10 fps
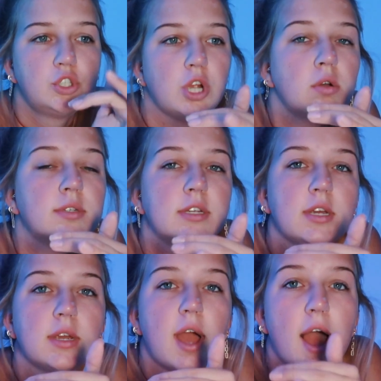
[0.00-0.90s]

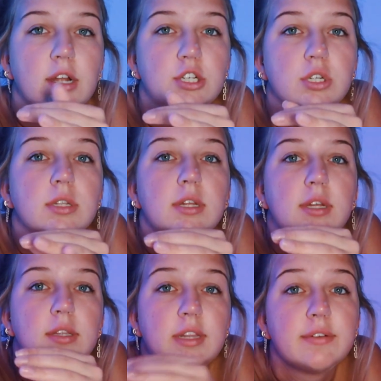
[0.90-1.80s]
Josie
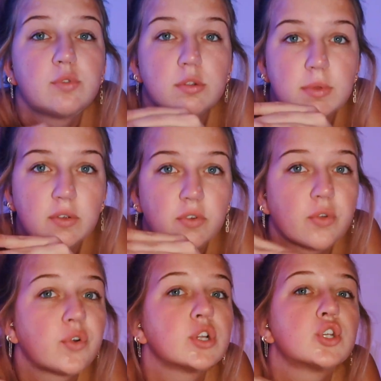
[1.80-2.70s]
actually lived with me for the
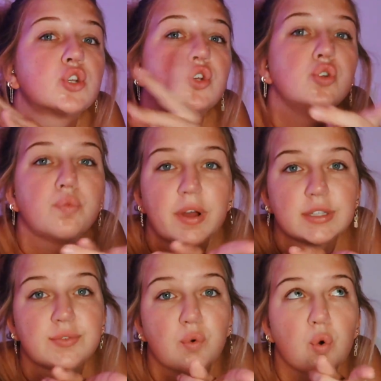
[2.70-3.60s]
first 2 months of